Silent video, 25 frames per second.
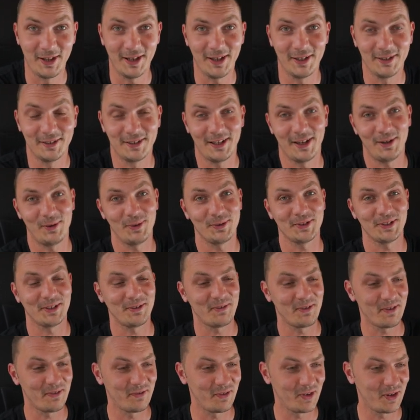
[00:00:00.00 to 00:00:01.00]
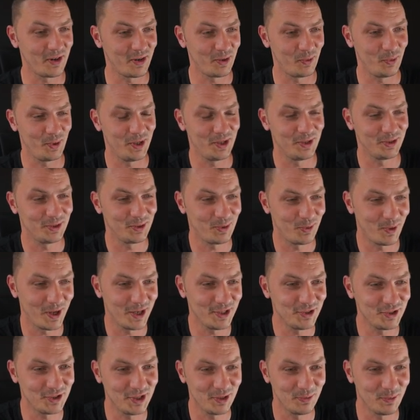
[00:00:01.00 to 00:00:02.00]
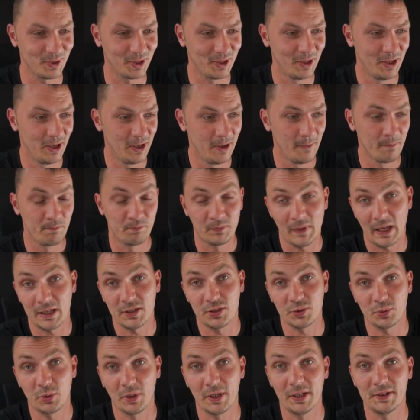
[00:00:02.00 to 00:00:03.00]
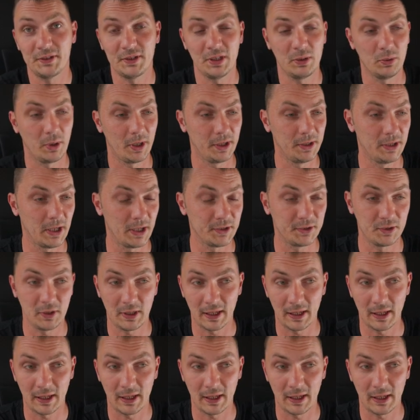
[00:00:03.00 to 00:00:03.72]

that, that was a, a very weird question, but I just want to see what it does.